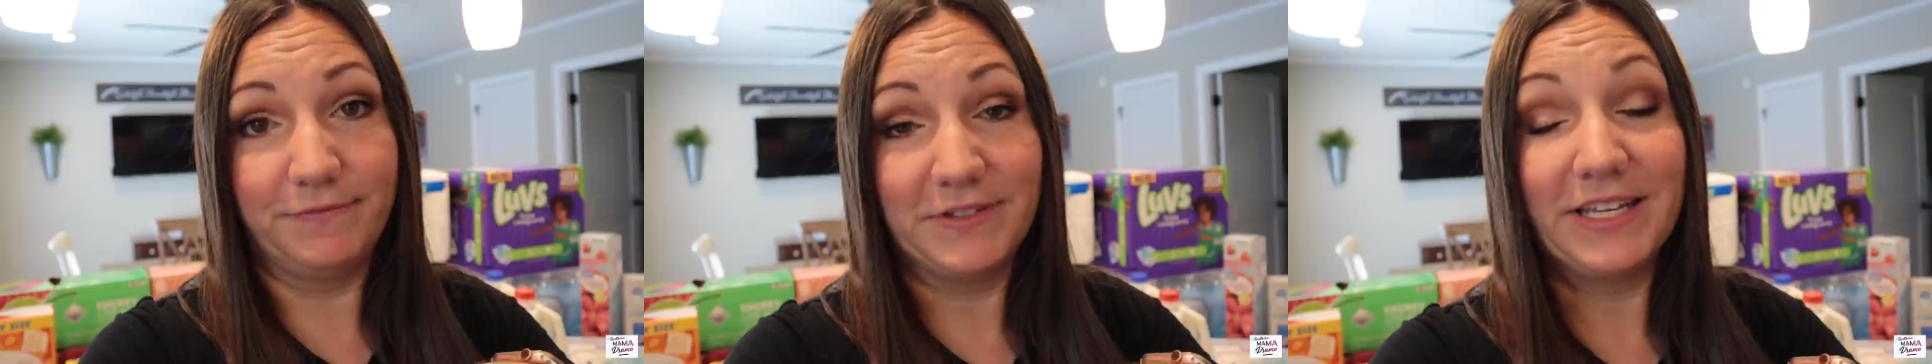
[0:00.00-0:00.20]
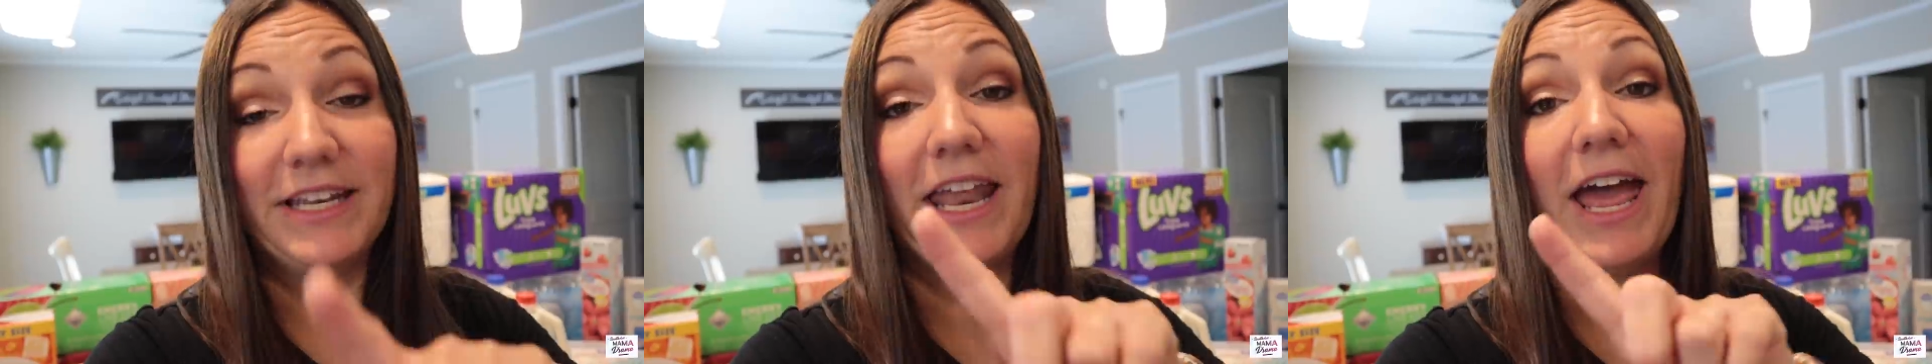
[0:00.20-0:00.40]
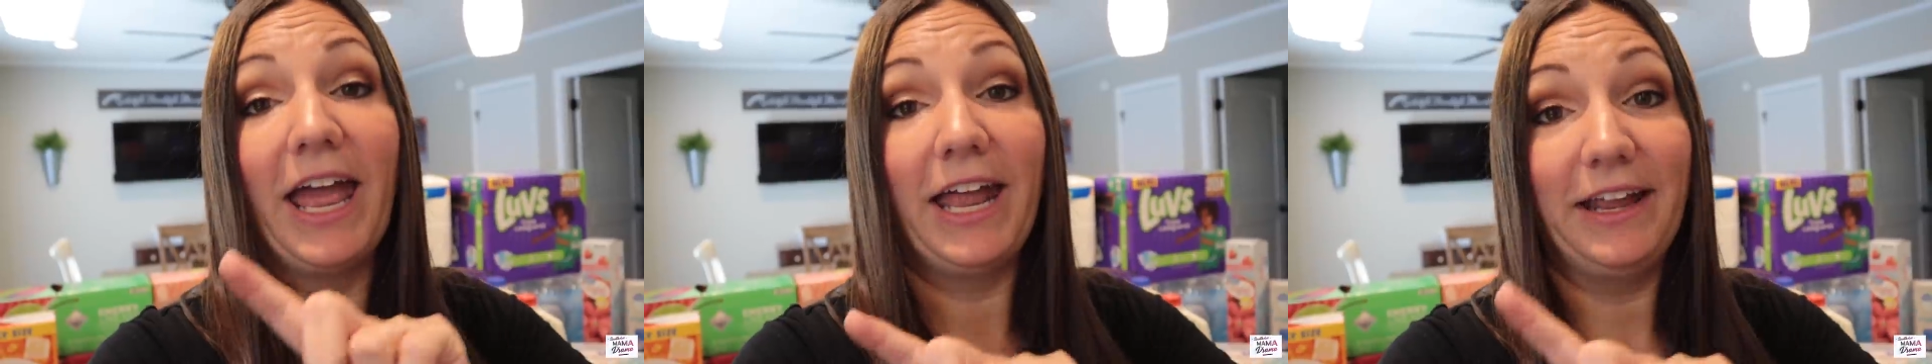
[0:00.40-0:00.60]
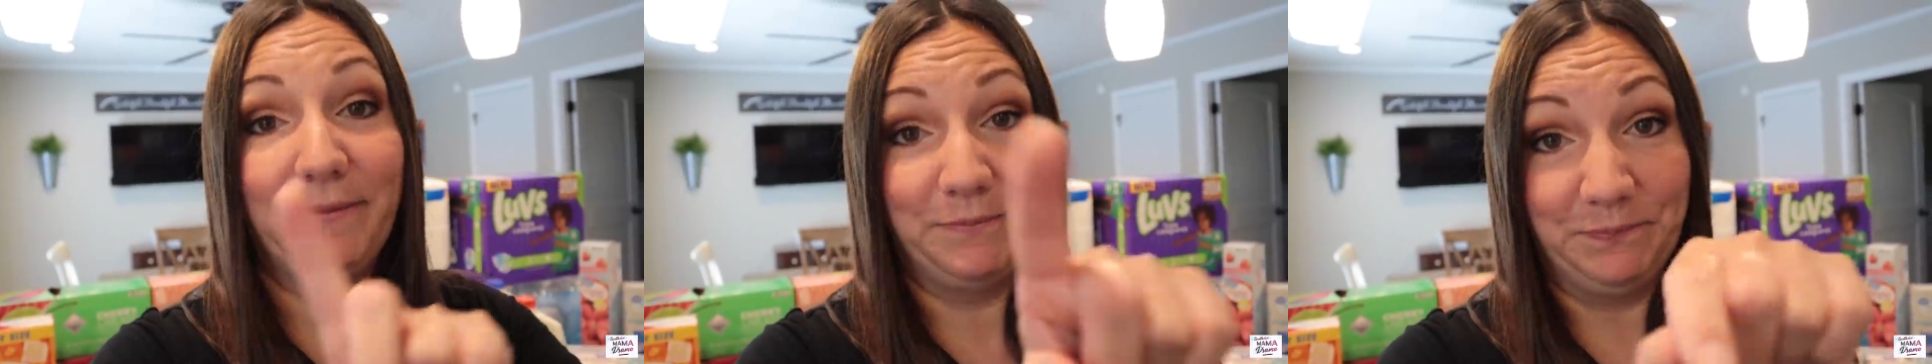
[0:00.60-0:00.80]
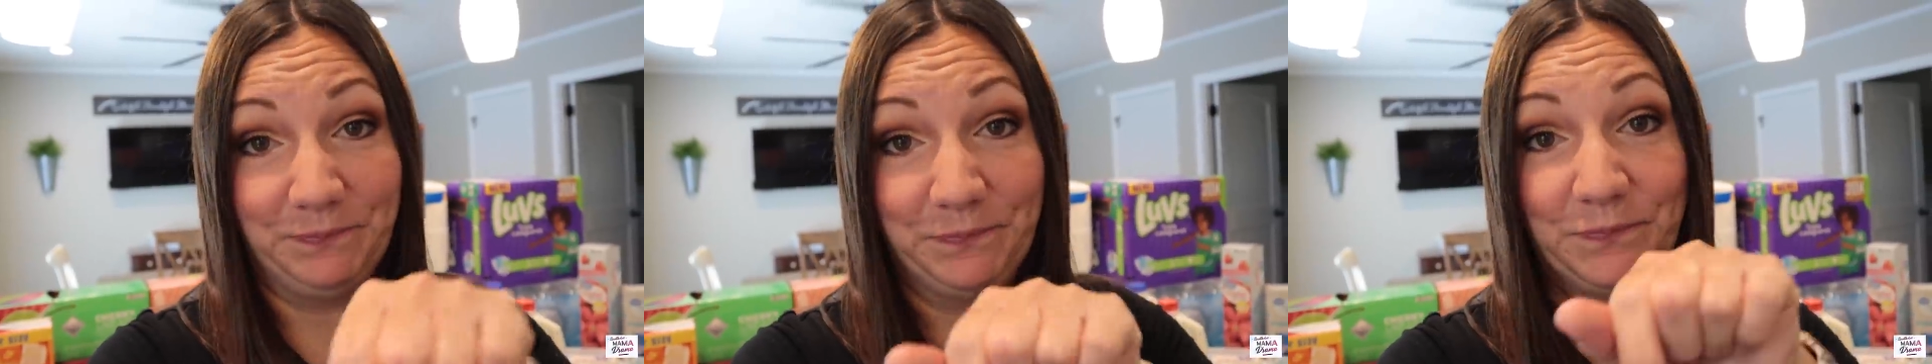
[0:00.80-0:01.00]
today,
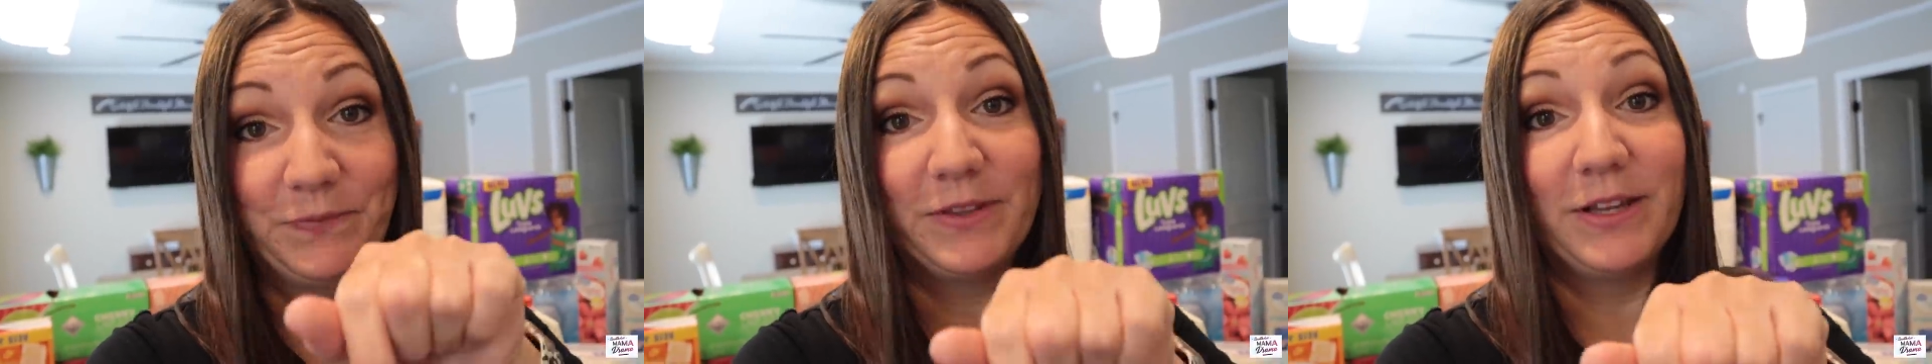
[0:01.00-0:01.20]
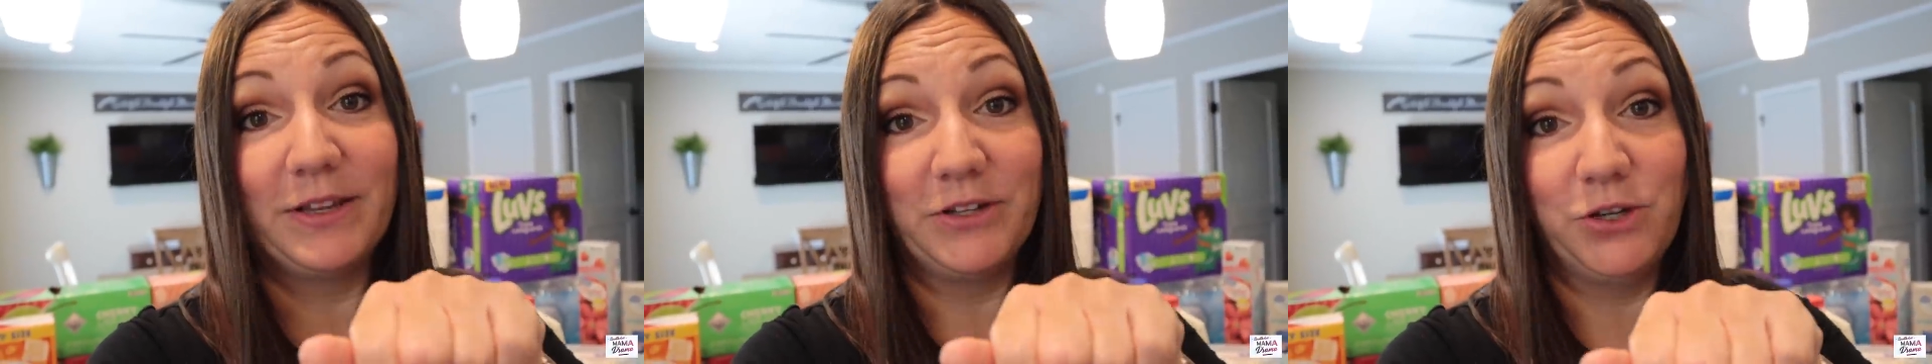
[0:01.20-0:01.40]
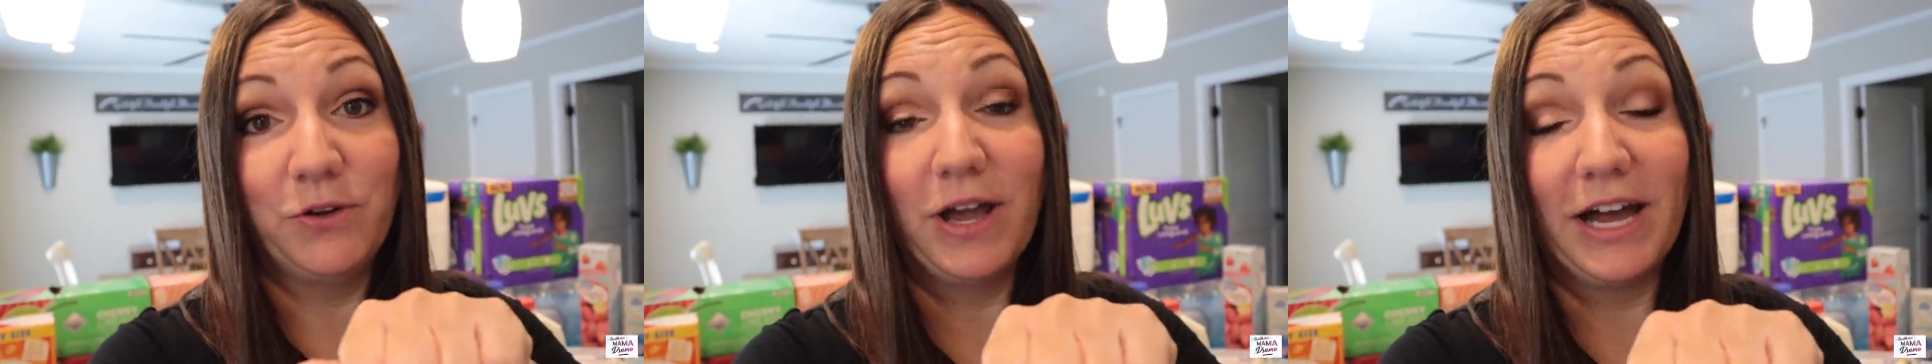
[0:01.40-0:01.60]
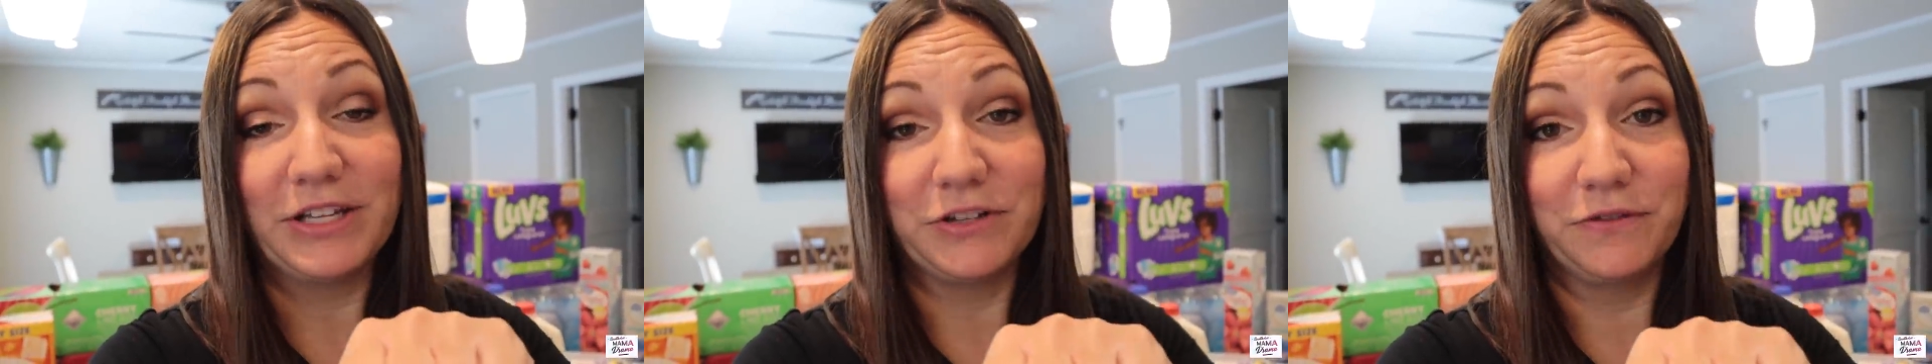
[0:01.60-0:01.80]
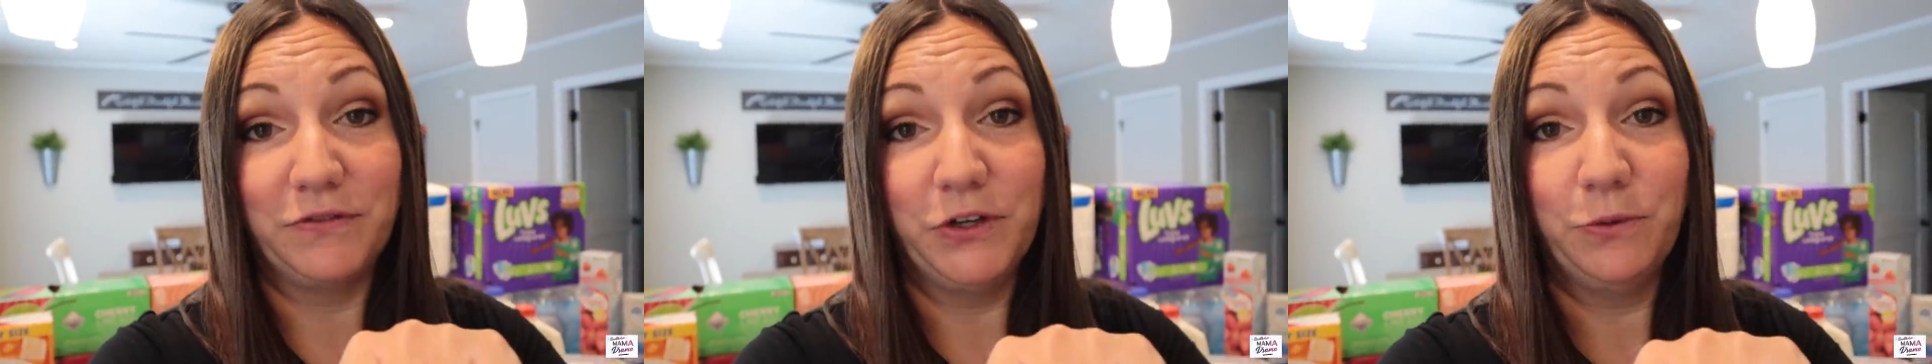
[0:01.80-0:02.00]
that you
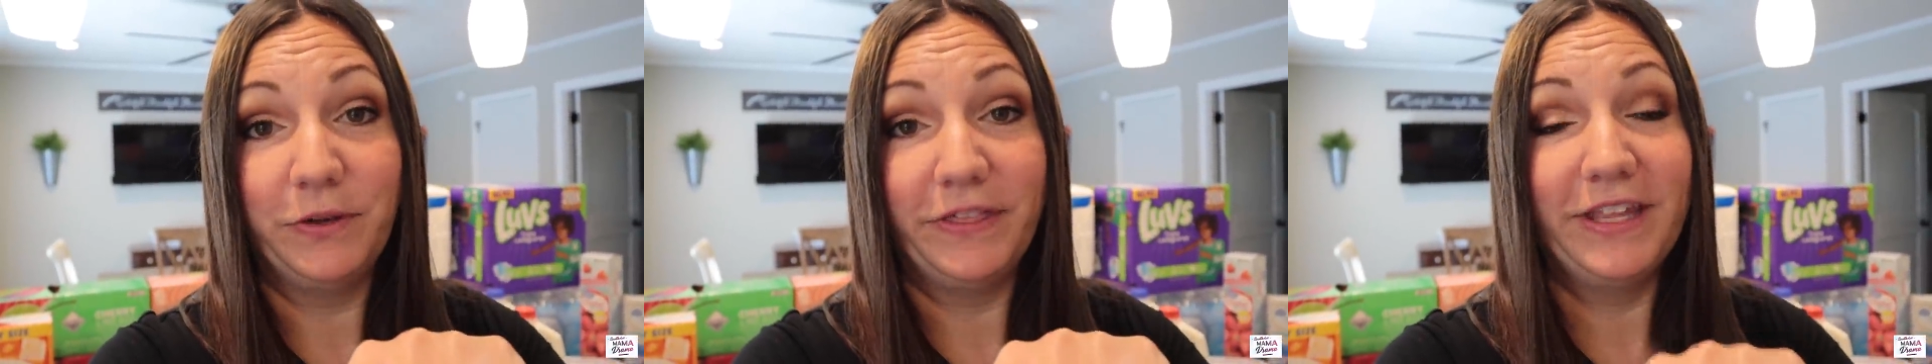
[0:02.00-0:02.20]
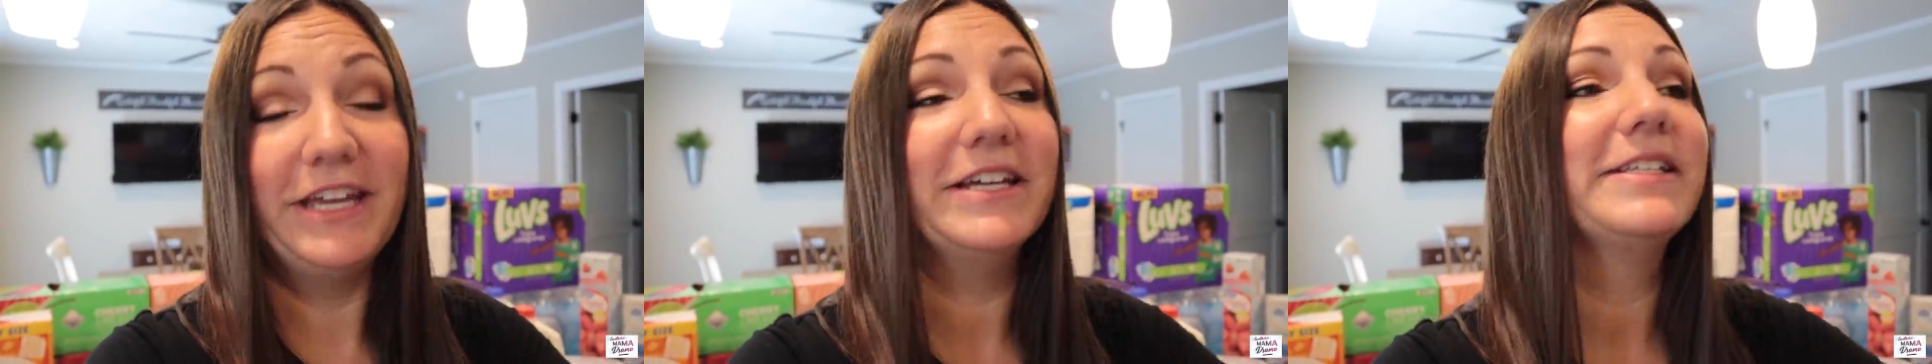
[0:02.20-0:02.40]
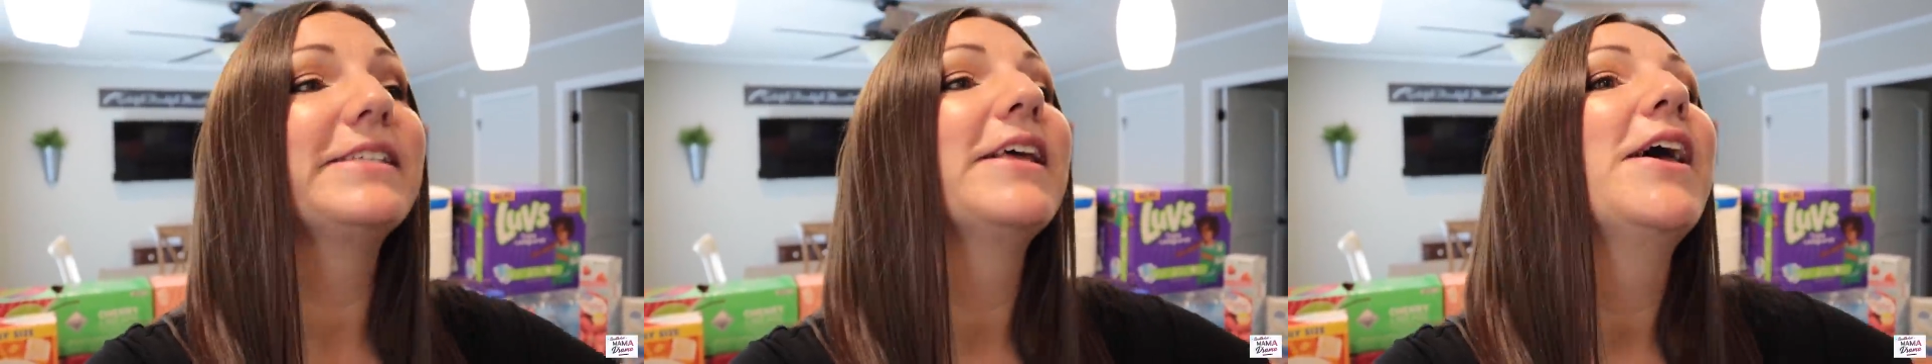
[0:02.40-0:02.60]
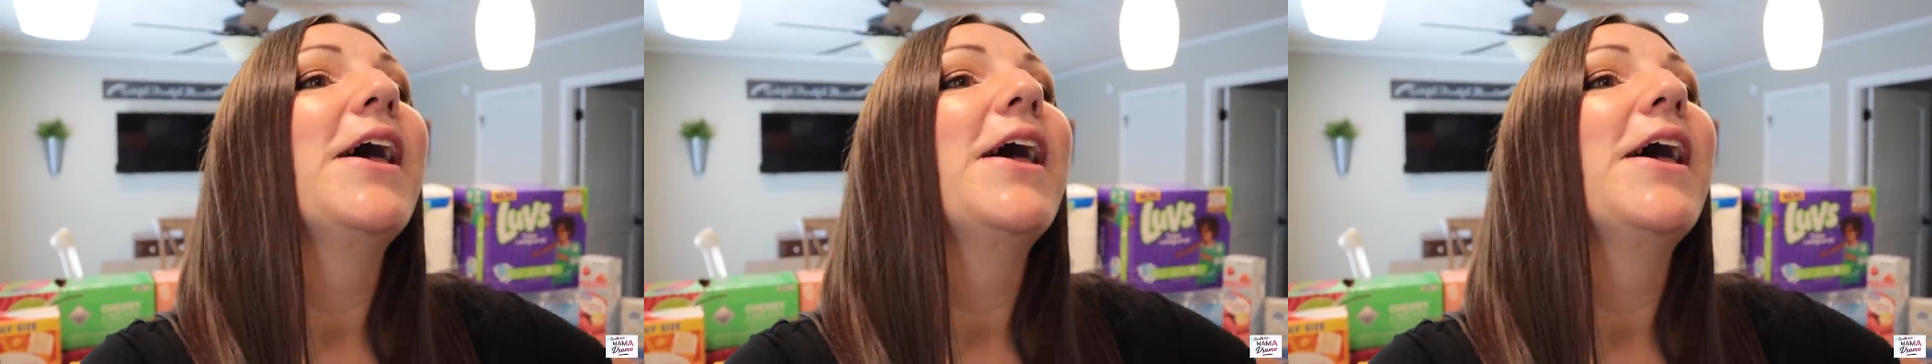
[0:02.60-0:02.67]
guys are viewing this.